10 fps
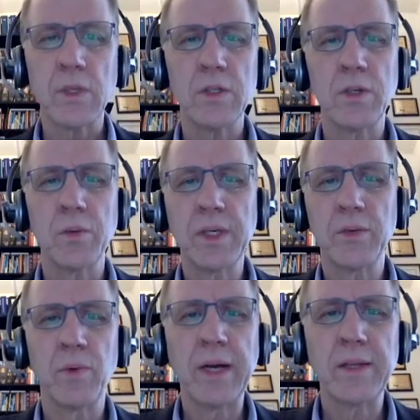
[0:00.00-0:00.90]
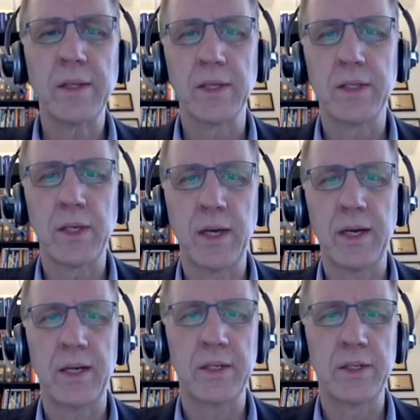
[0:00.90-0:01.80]
So we can write this
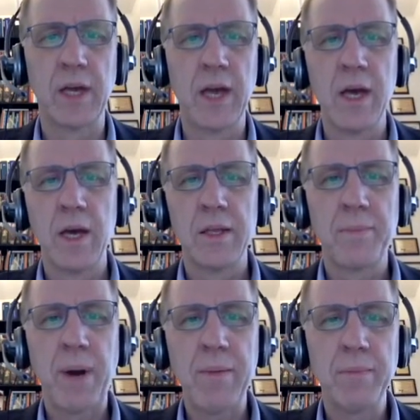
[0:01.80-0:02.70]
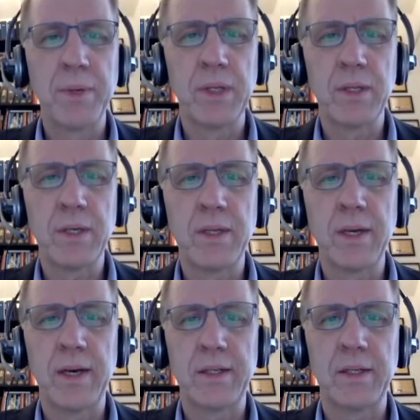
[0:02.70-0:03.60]
as the probability
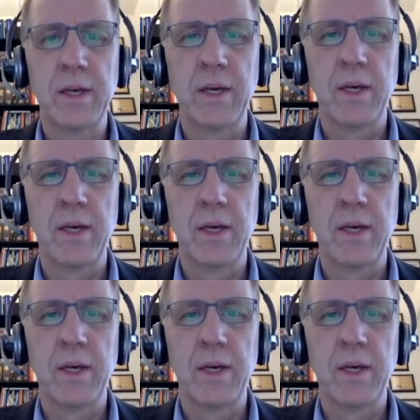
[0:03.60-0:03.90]
that